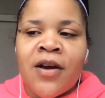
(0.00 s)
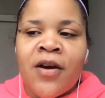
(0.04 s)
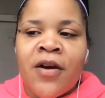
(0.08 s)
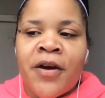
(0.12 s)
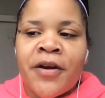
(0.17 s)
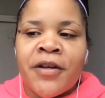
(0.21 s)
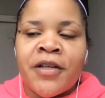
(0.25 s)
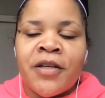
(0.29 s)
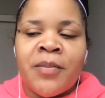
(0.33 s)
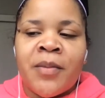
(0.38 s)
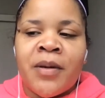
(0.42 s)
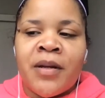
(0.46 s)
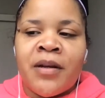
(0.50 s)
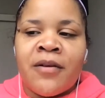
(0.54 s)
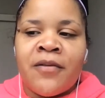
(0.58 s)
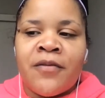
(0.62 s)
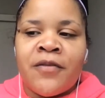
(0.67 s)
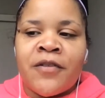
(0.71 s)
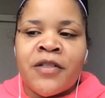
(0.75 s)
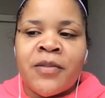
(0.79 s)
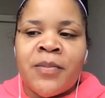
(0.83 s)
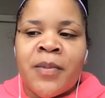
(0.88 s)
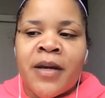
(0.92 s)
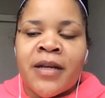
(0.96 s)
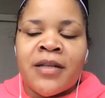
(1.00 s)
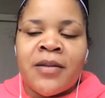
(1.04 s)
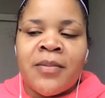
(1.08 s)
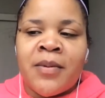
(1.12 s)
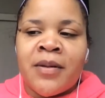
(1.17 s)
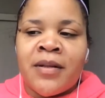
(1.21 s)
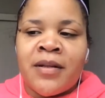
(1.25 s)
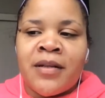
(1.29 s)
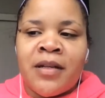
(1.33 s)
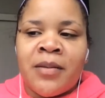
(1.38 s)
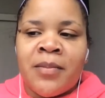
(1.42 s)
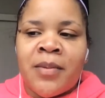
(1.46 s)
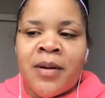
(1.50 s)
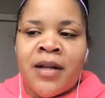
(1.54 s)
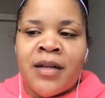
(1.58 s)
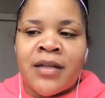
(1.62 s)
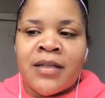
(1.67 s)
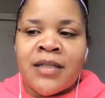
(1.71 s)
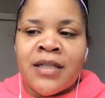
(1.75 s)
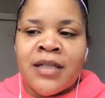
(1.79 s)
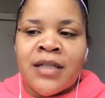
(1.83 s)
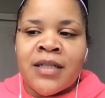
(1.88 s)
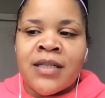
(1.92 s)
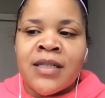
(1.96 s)
argument of respectability
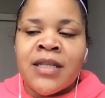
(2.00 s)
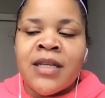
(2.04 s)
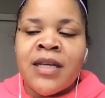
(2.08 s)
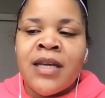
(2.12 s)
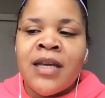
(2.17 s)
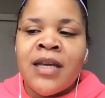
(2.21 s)
politics